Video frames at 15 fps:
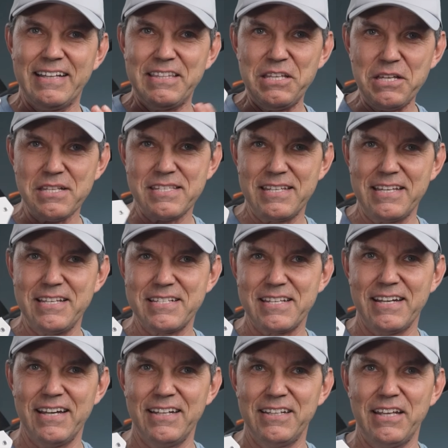this
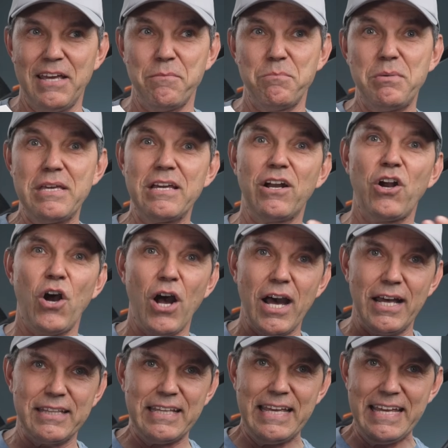season and being
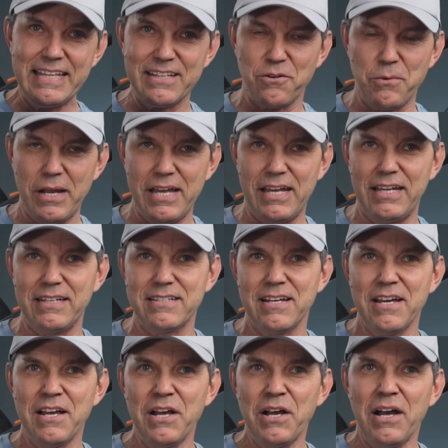caught in the rain,